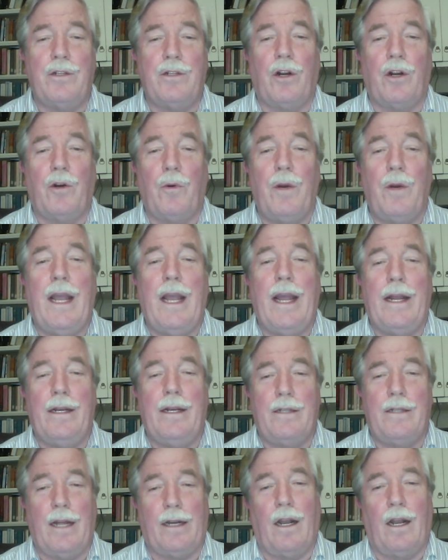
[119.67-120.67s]
to
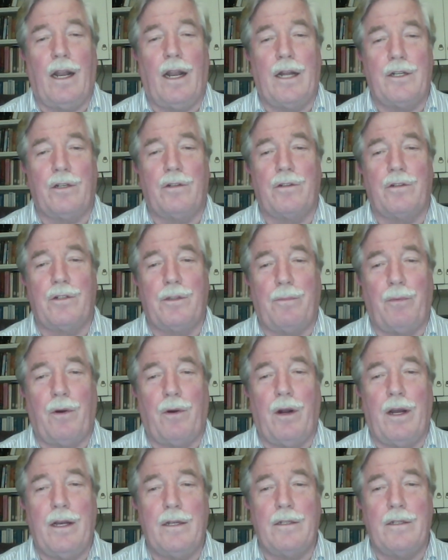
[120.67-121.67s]
create technological
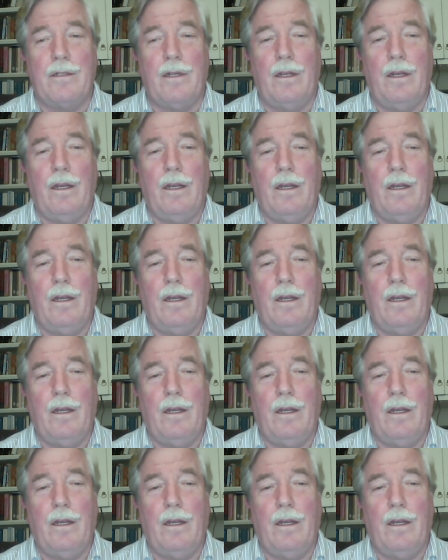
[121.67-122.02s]
surprise.